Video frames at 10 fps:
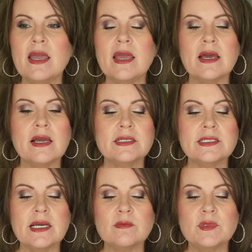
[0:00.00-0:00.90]

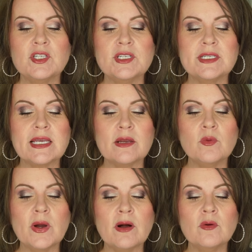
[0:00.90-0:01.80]
and um, she said
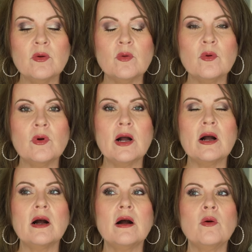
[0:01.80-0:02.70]
well
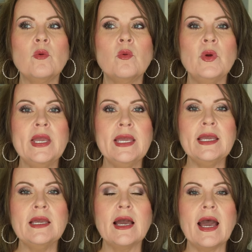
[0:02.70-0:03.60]

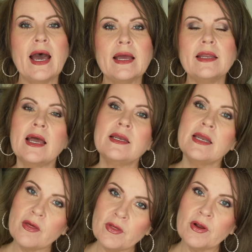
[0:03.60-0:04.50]
we had
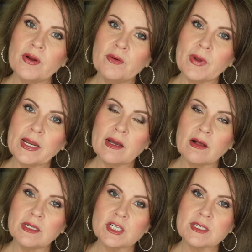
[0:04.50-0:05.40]
another
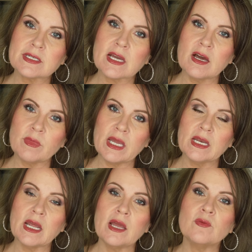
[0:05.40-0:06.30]
radiologist come
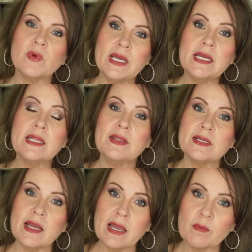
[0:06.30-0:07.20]
in and read
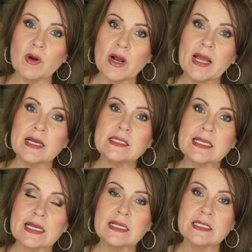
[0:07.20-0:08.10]
the mri a
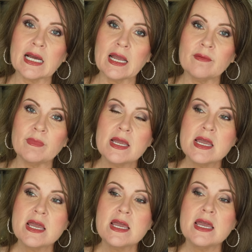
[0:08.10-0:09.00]
second time
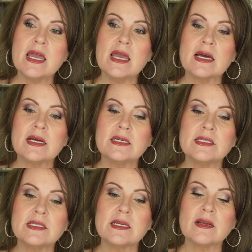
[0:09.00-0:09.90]

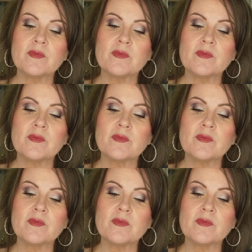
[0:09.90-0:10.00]
and